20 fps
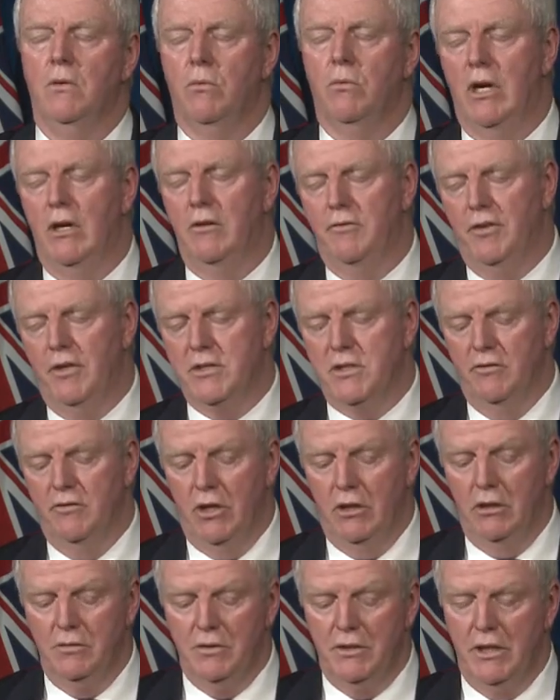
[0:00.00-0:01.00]
Well, first of
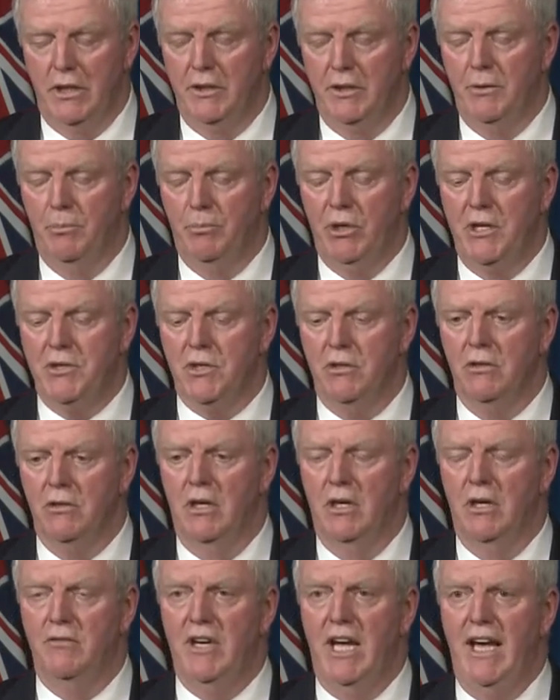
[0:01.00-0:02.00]
all, the
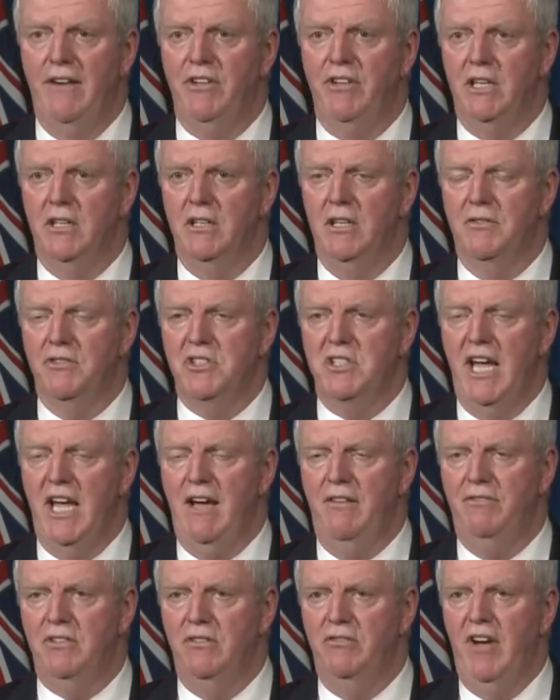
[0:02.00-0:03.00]
pressure of having enough
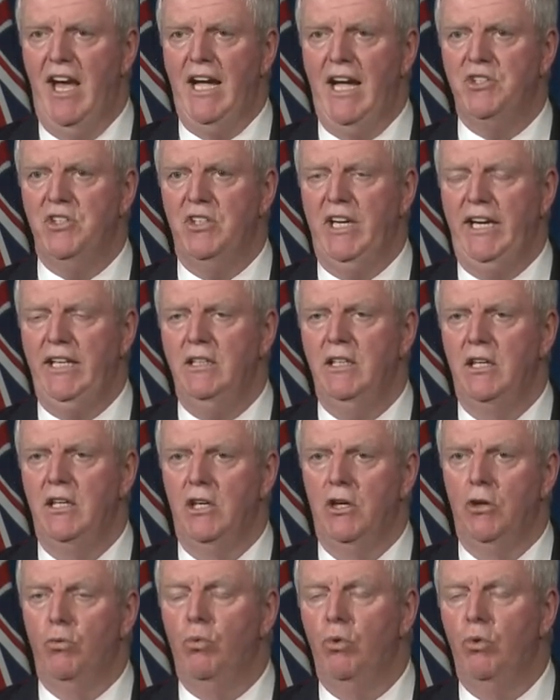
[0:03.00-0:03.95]
staff to vaccinate